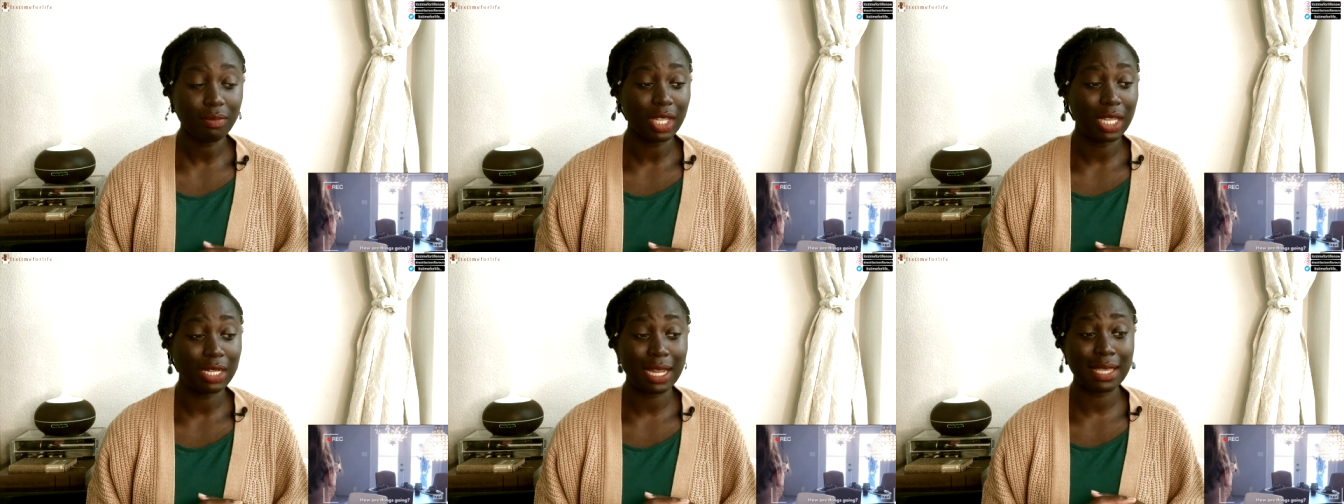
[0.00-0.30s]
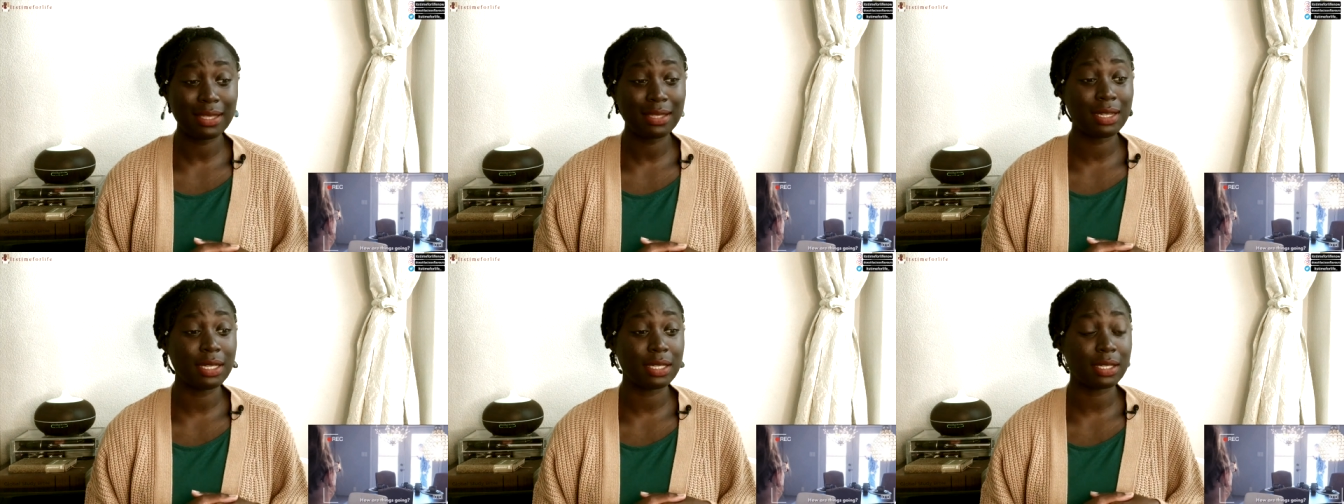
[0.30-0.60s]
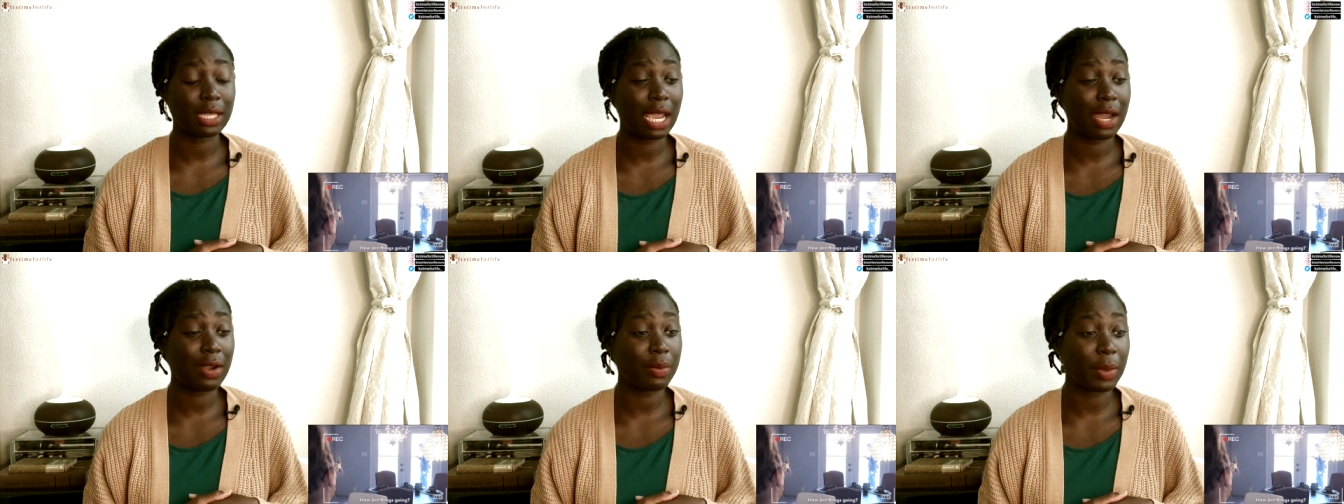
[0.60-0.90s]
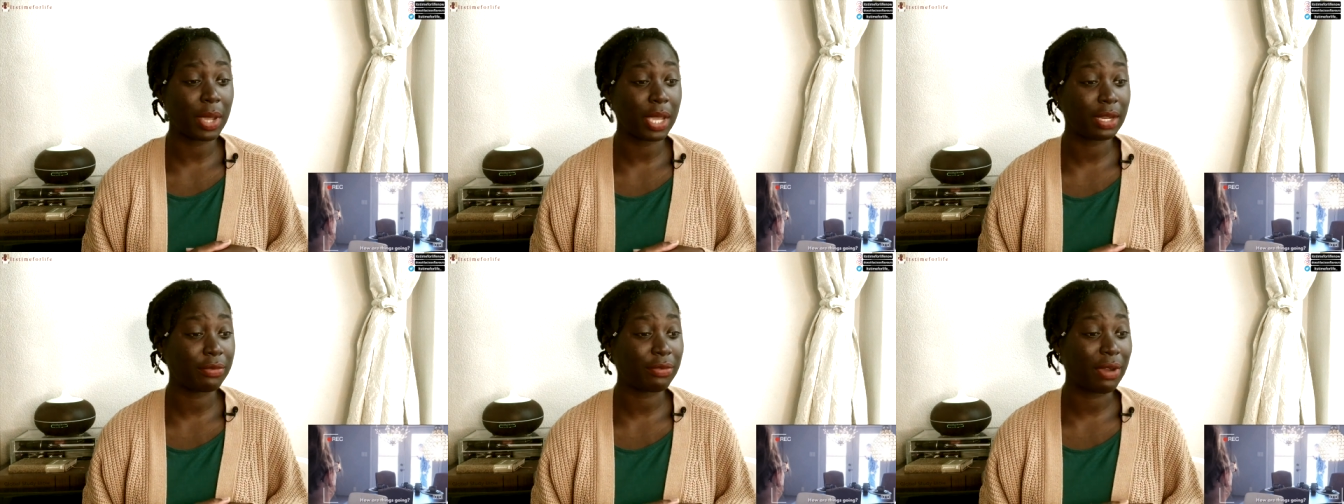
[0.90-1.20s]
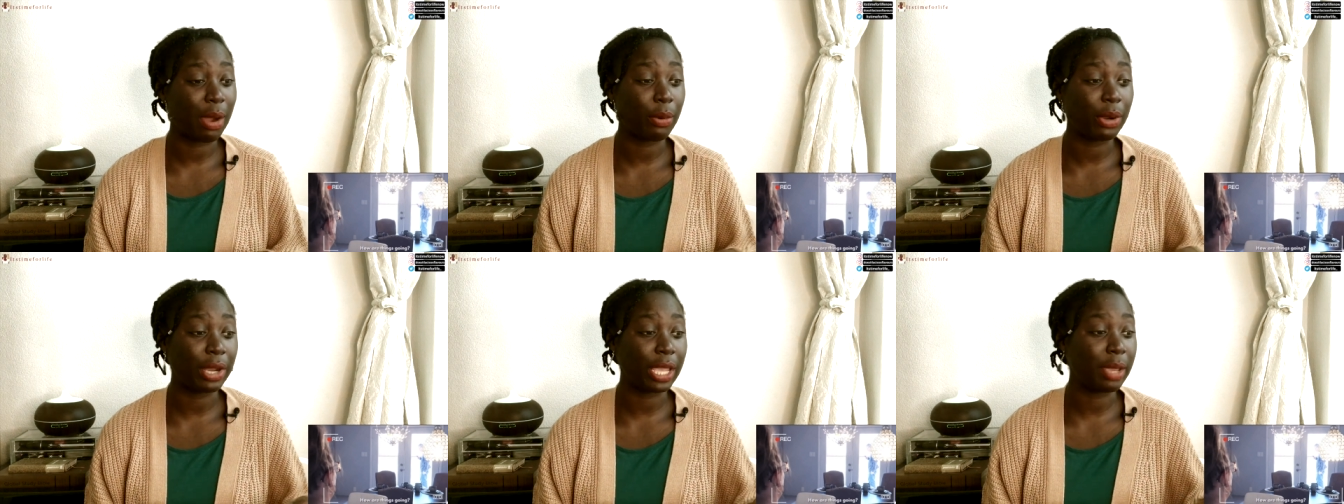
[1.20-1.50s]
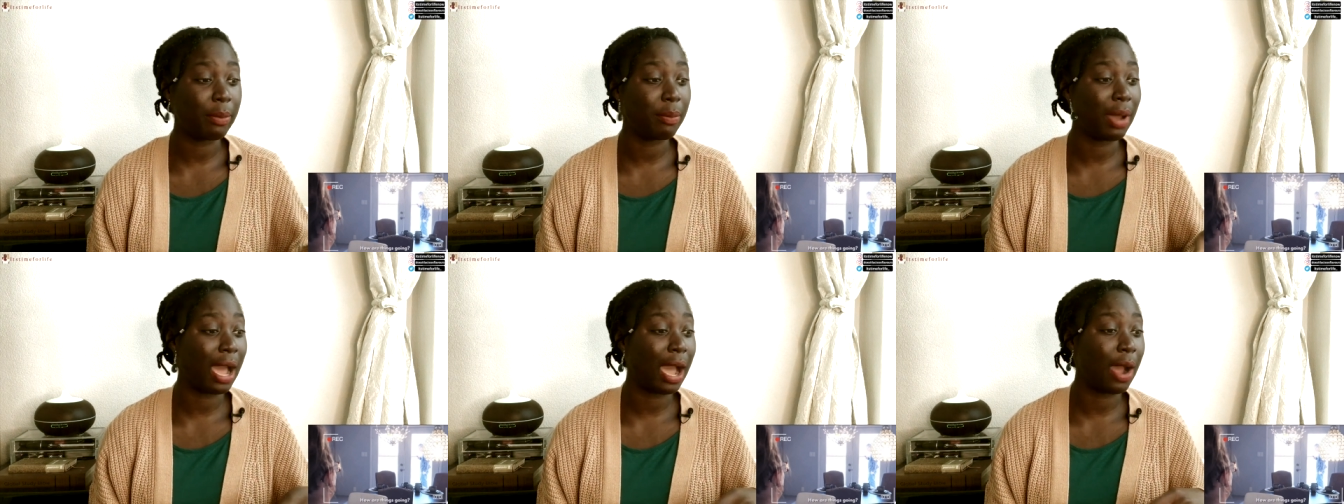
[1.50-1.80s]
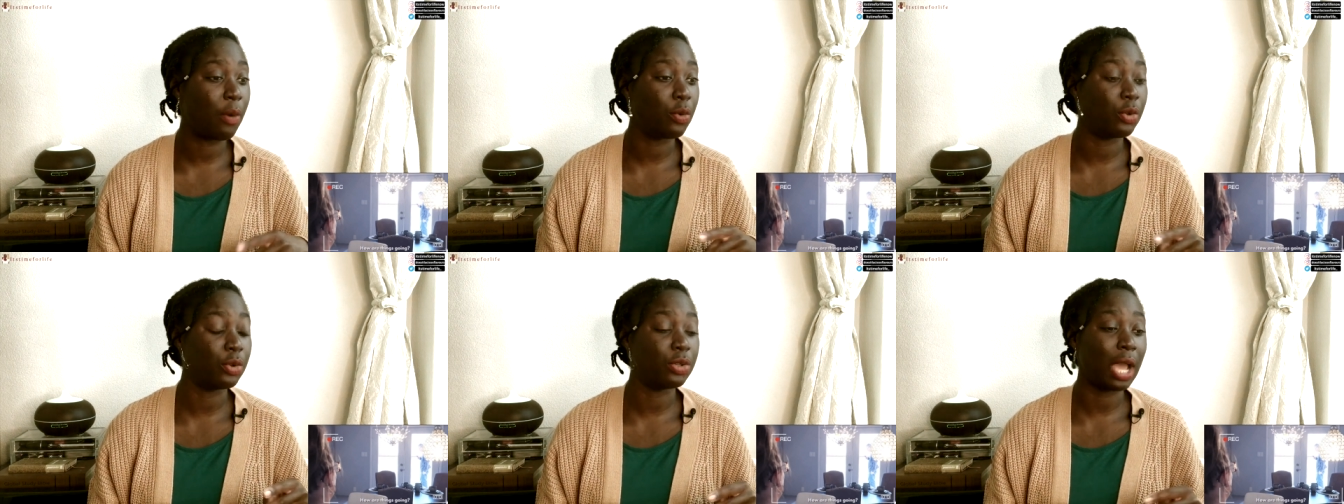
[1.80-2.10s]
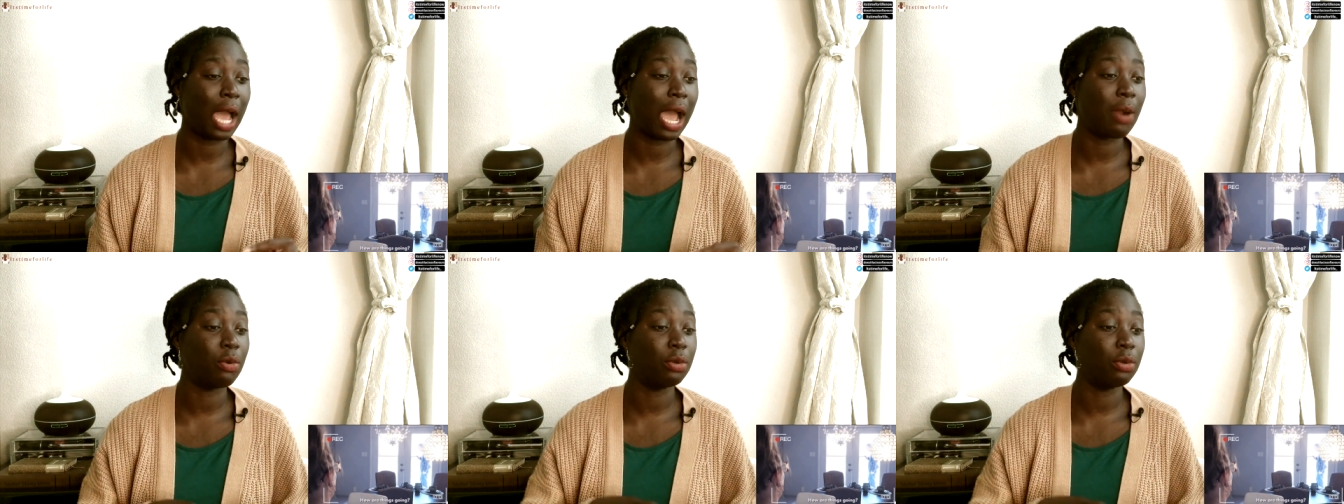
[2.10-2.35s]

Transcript: Destinie's scary, man. If I were him, I would I